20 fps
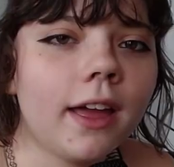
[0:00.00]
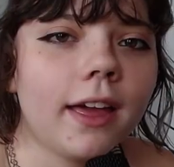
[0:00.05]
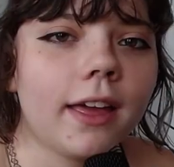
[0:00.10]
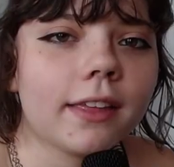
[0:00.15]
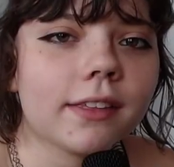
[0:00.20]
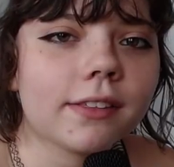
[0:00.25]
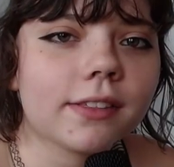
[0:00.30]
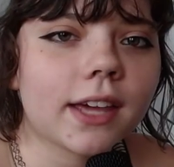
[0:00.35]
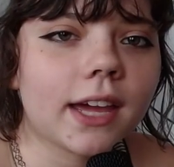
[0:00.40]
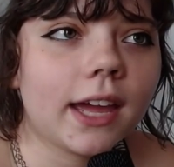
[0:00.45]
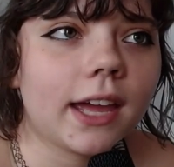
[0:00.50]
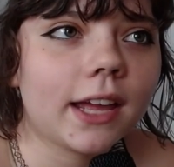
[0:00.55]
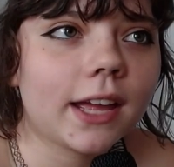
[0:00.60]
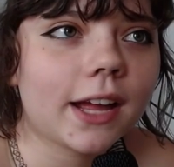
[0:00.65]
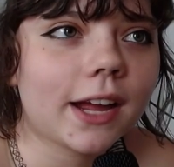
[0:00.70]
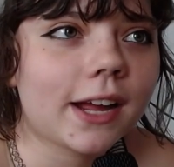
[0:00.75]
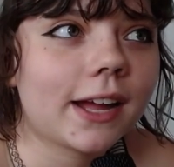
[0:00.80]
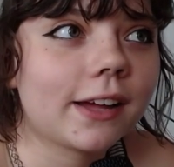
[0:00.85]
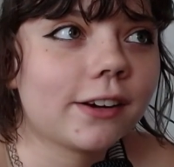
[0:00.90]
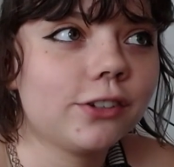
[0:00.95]
they
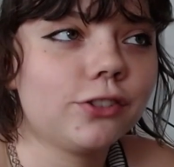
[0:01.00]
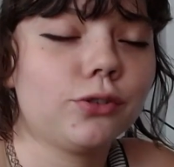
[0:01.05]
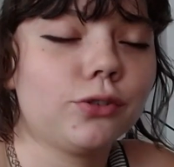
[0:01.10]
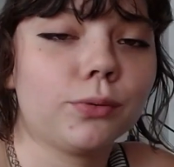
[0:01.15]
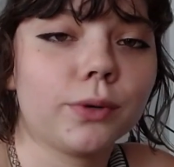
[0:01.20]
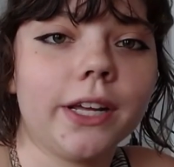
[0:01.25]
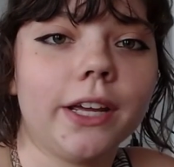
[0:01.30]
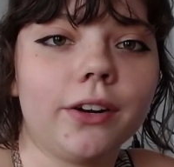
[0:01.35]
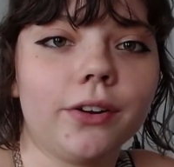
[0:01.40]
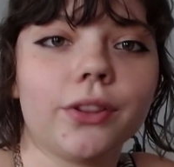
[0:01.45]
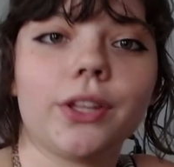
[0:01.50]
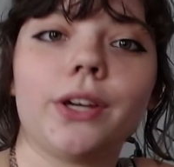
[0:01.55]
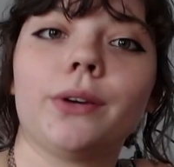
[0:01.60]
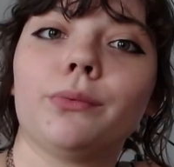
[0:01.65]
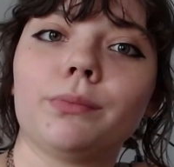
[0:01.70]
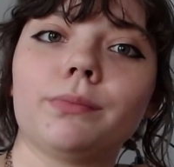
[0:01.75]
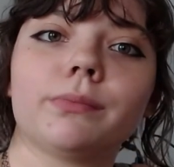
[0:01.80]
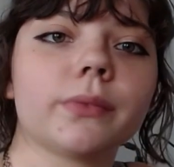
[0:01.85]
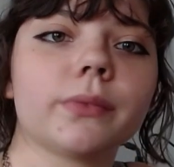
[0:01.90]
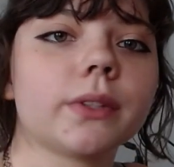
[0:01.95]
had a tornado
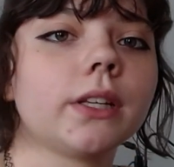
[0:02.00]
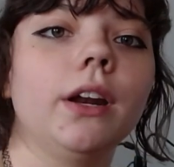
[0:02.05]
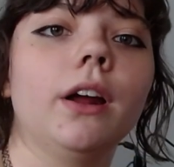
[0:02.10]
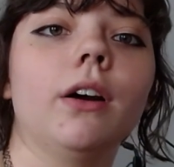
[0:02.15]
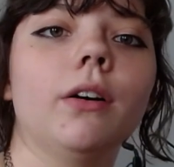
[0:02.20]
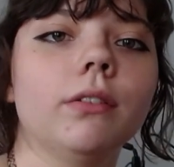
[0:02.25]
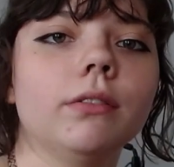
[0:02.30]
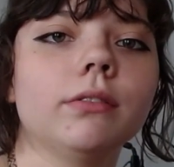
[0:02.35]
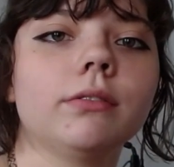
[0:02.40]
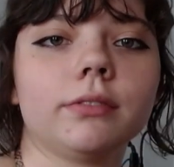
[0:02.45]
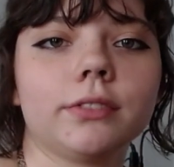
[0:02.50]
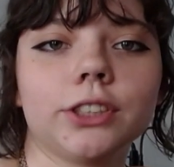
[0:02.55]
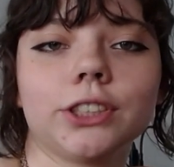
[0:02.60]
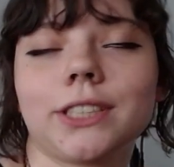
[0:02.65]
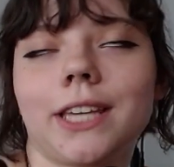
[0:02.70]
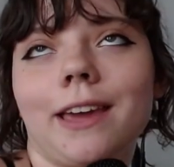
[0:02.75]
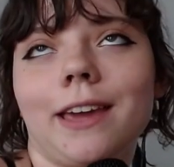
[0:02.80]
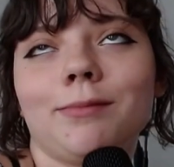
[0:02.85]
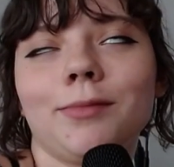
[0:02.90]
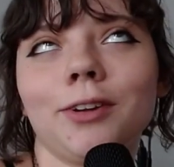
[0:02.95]
that, just
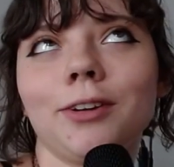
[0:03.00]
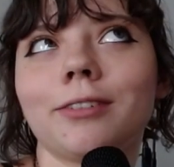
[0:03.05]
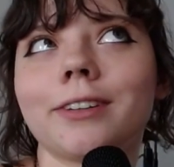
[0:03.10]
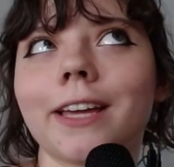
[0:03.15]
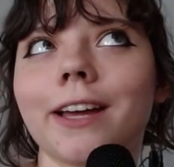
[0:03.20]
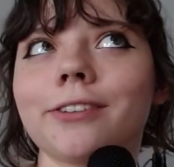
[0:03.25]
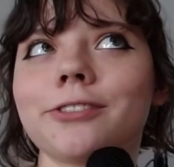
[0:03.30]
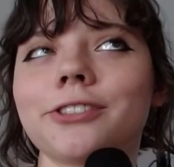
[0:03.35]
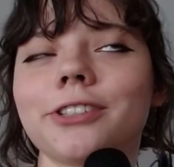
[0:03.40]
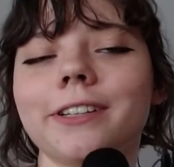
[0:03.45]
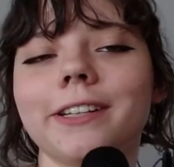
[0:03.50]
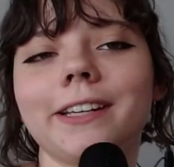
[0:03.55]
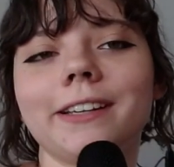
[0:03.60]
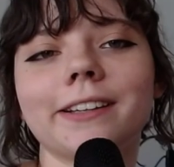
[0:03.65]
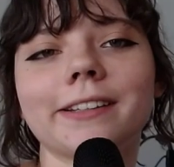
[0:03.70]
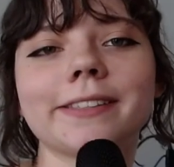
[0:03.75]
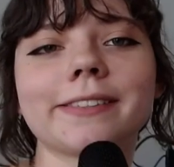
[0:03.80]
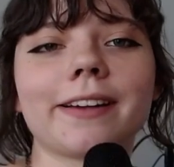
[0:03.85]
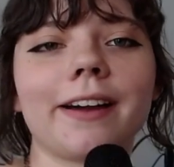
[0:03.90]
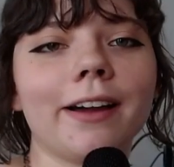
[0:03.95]
came through casually,
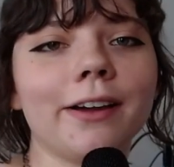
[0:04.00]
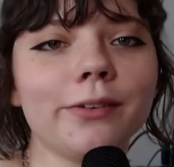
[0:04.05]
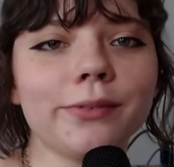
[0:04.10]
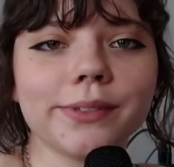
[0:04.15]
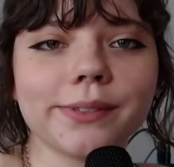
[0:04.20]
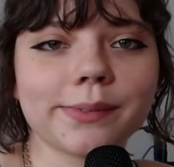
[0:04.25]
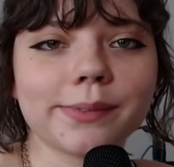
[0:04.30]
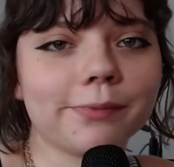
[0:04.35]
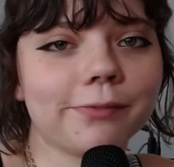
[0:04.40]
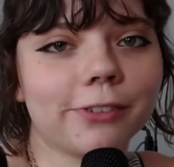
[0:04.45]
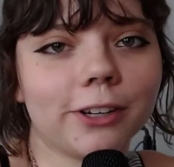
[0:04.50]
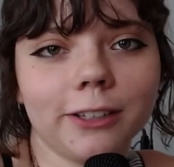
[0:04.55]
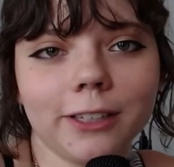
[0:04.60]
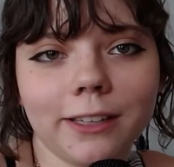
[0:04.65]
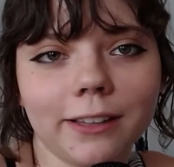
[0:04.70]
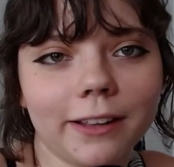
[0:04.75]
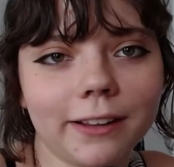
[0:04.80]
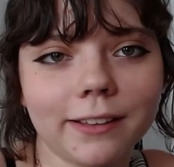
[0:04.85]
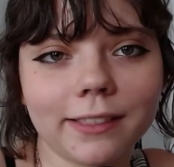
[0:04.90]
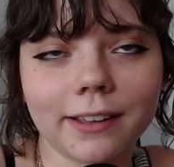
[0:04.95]
because I was
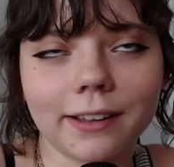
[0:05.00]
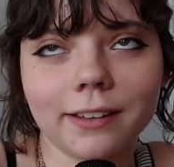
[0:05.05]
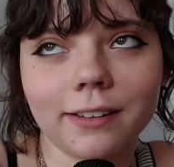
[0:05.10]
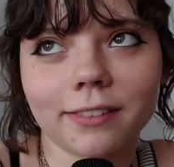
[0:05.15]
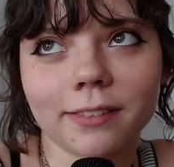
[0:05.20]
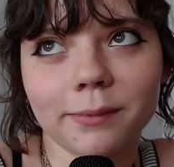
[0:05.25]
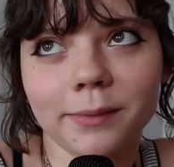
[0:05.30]
funky like that.